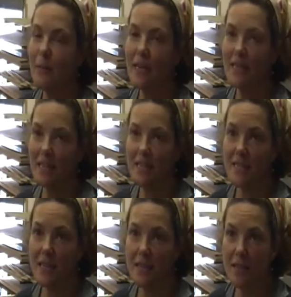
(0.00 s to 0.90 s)
painting on a
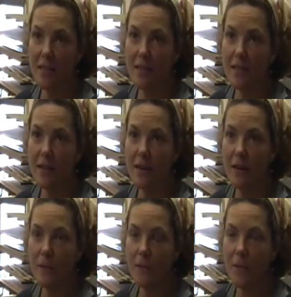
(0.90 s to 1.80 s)
slate that is
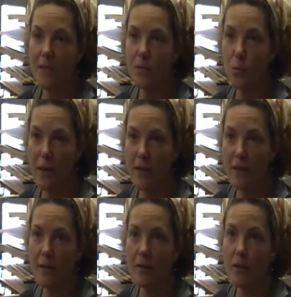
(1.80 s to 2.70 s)
white,
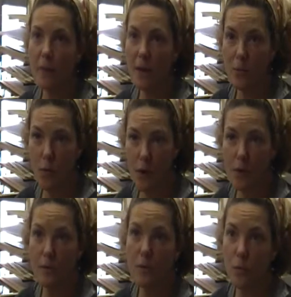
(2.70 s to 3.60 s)
and then when you paint
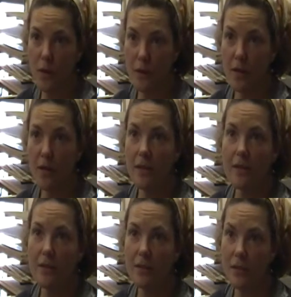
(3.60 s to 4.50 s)
with water on it,
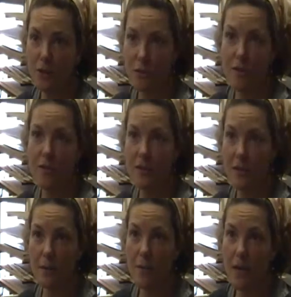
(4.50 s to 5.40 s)
it turns the
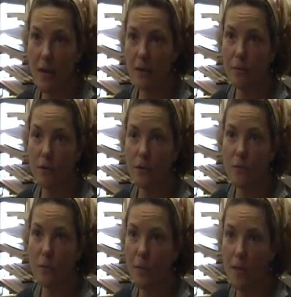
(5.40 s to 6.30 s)
slate black
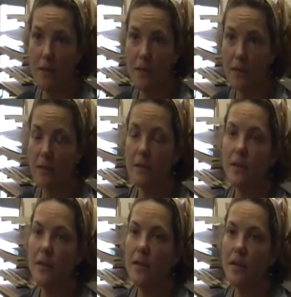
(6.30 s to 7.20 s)
wherever you paint, and
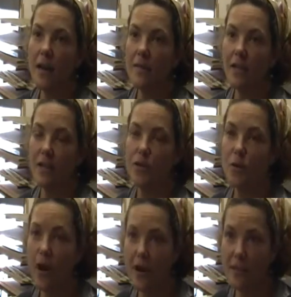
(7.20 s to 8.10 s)
then
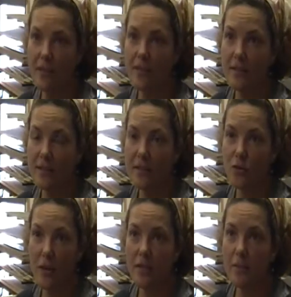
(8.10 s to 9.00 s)
it
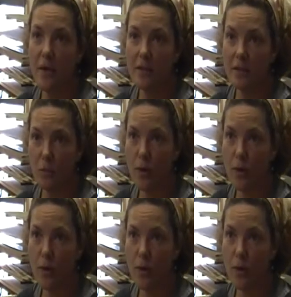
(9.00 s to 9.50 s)
dries back to the